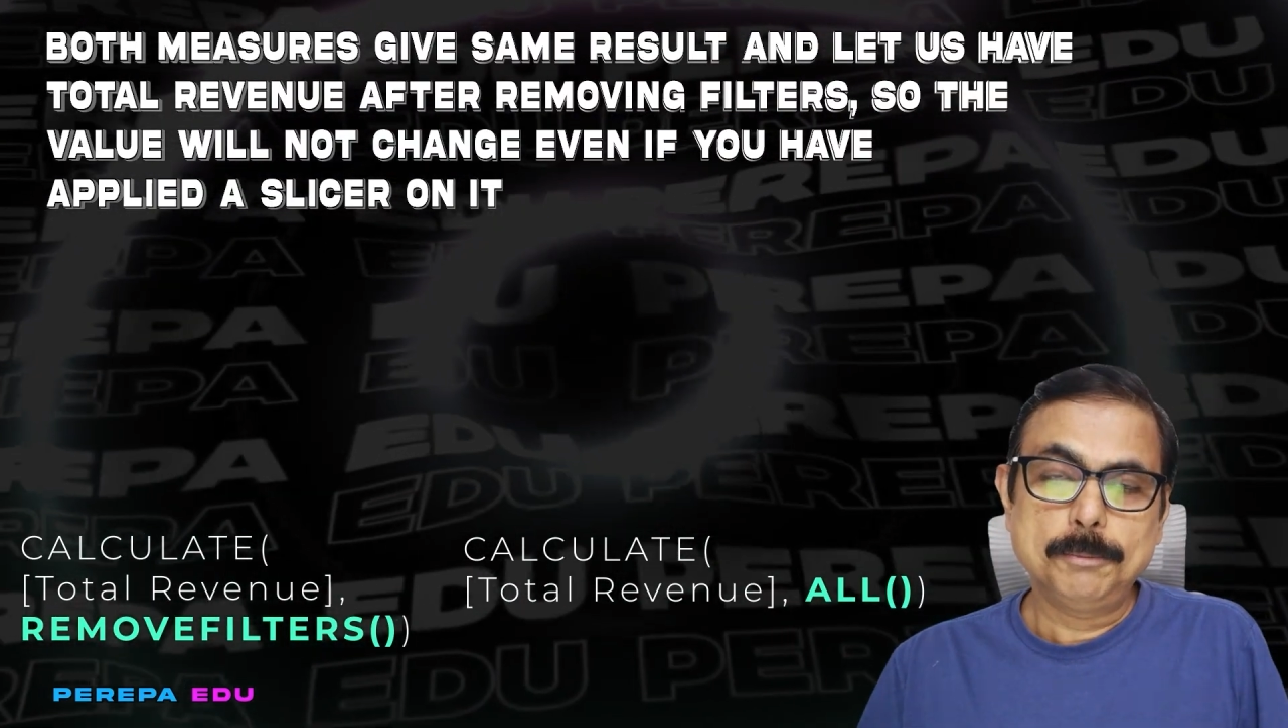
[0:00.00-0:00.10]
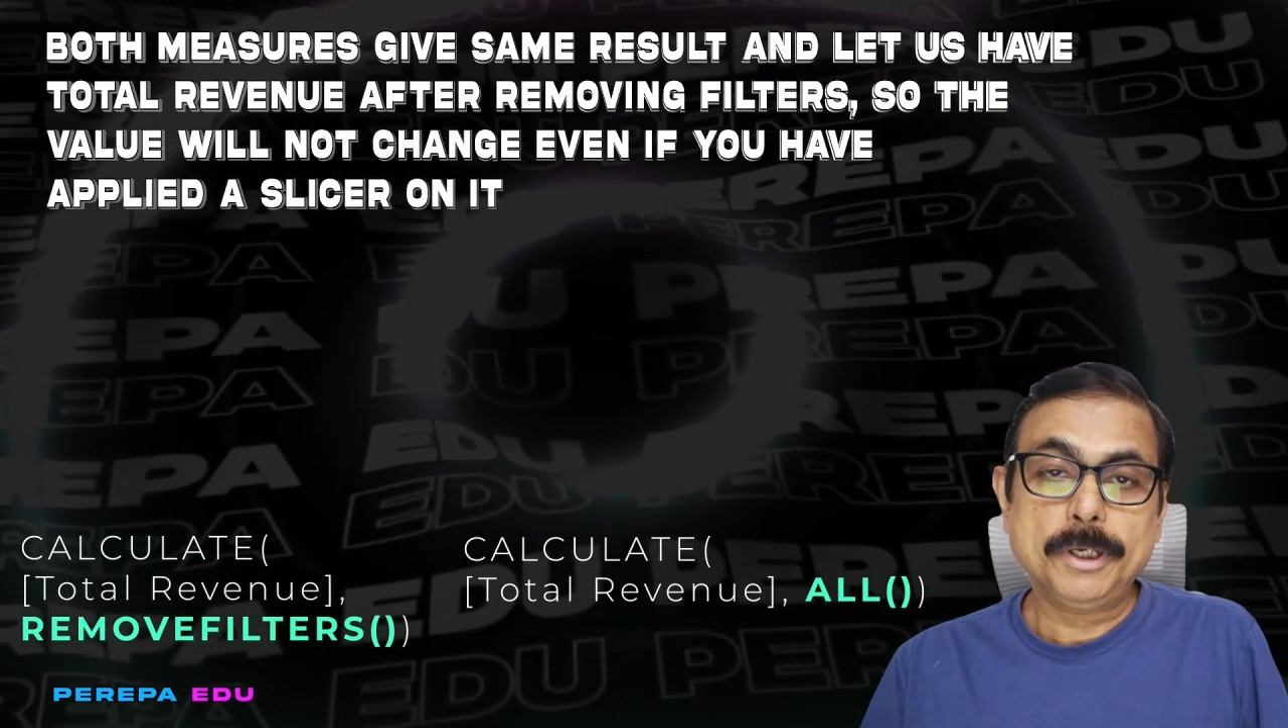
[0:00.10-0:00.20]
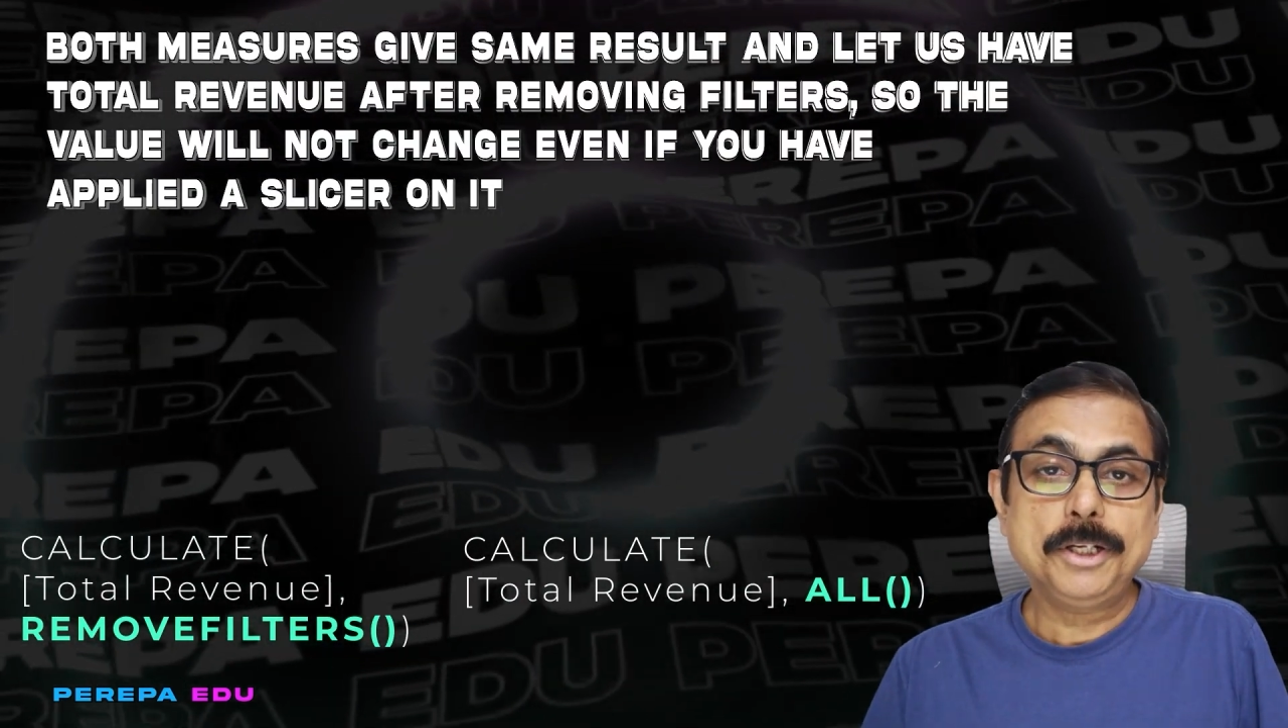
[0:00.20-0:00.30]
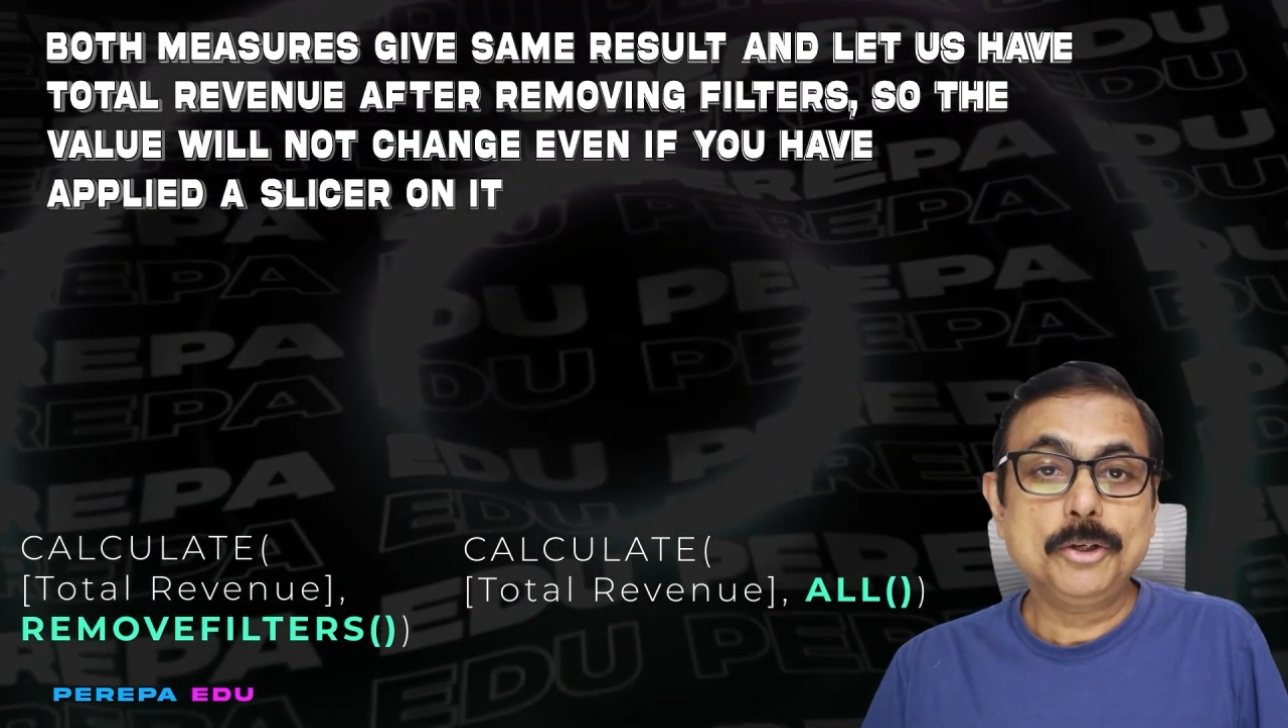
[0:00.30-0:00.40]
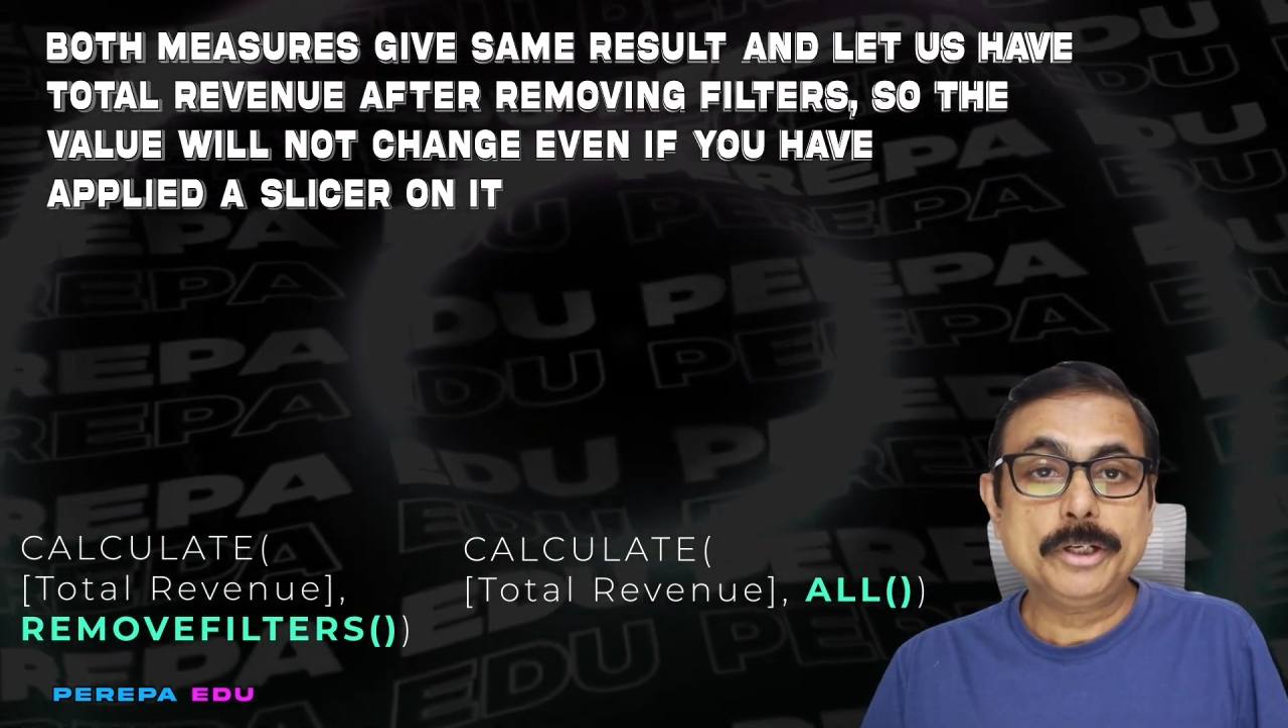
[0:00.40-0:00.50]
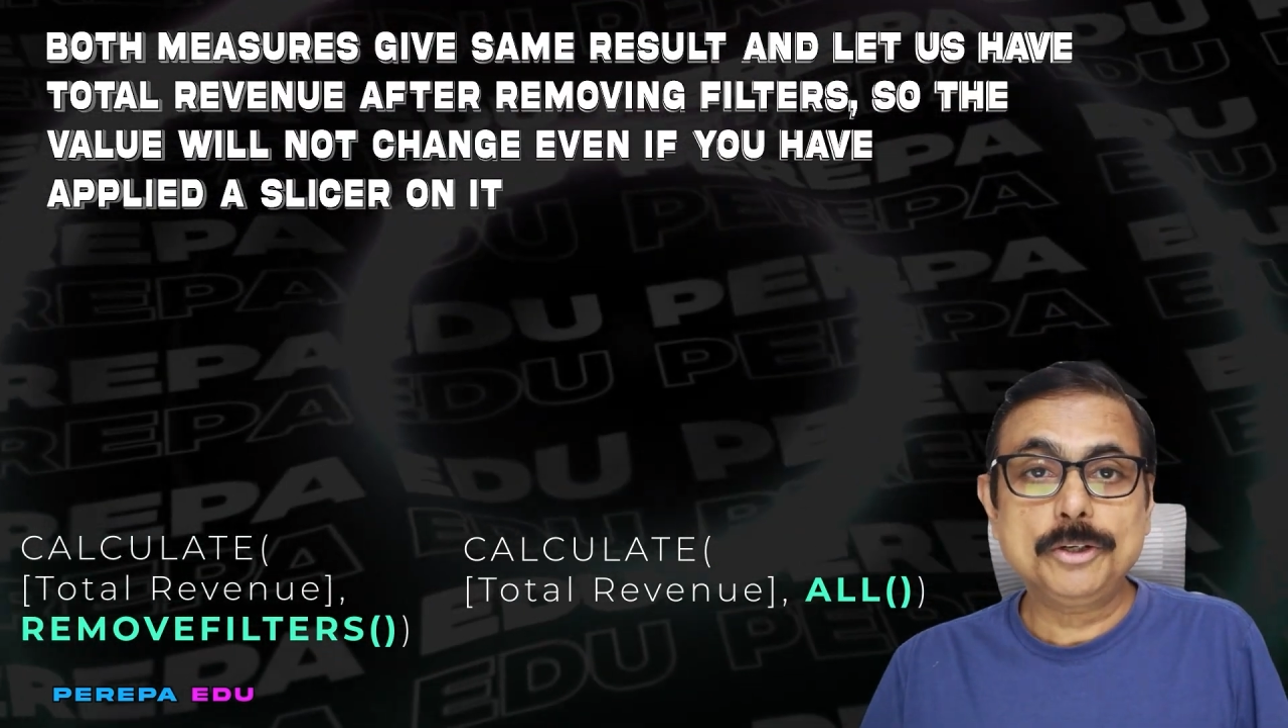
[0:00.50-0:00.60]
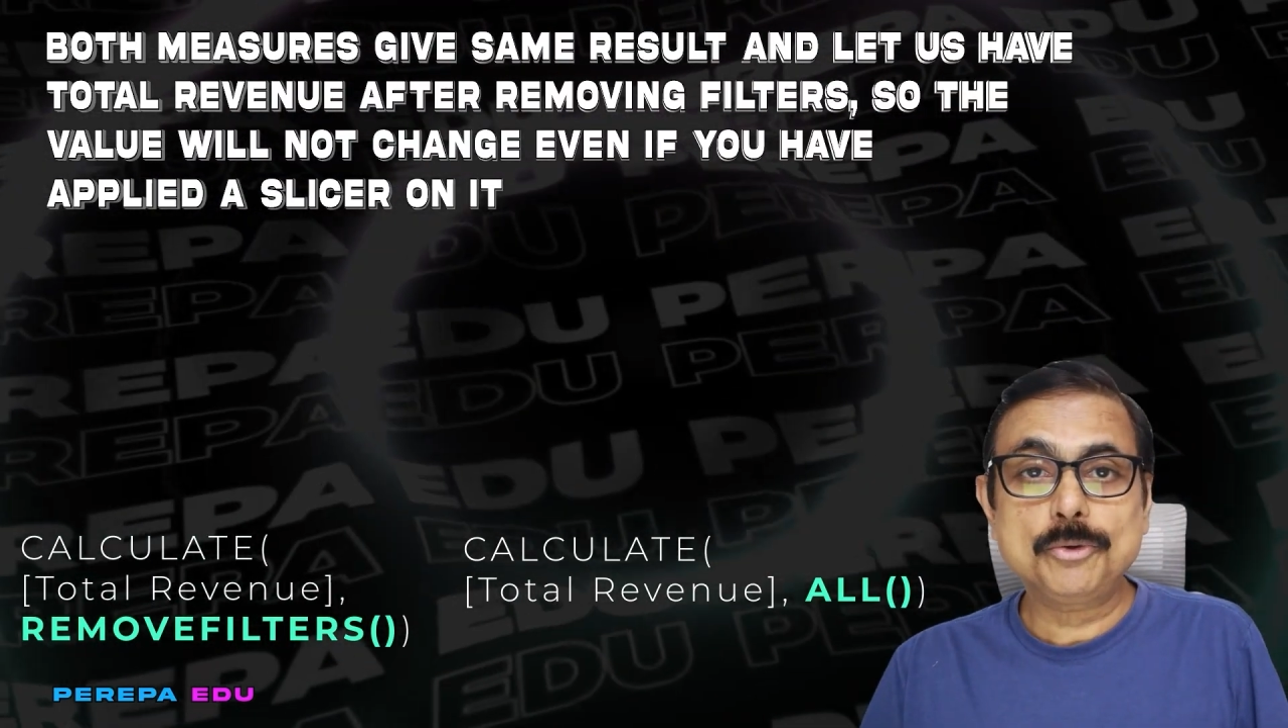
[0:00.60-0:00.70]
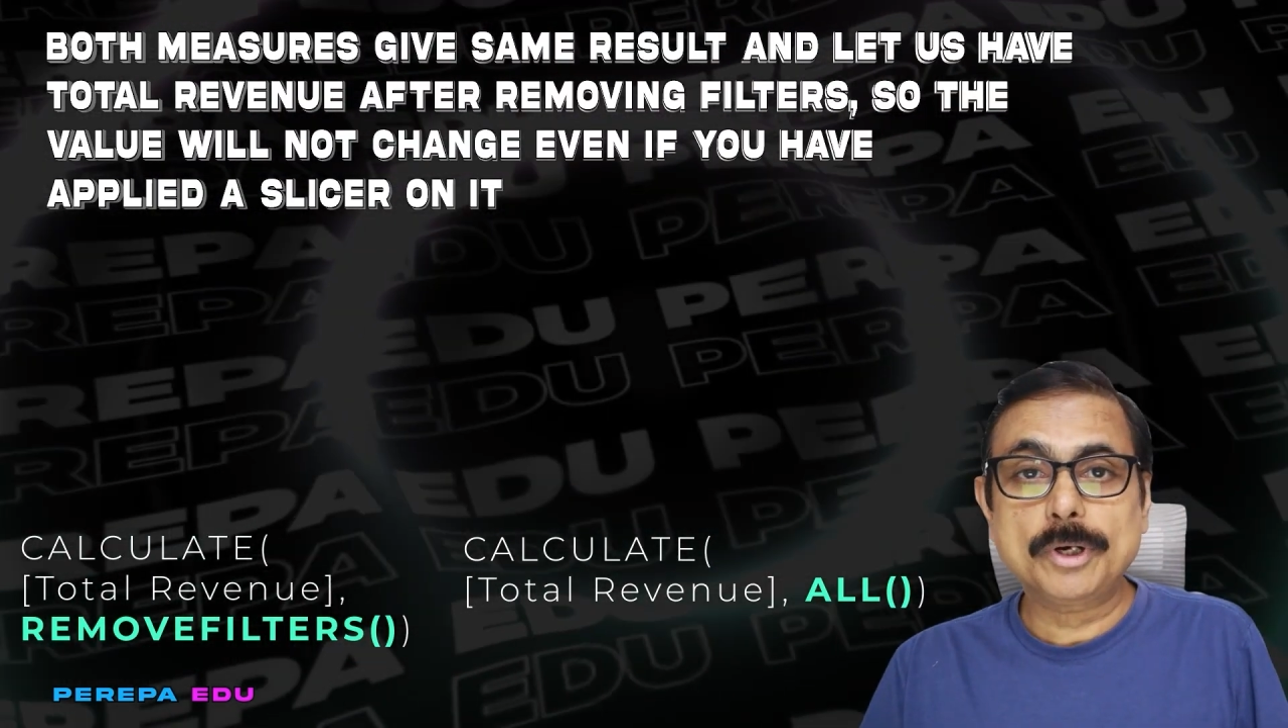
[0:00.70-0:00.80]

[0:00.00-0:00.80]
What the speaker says: But here you need to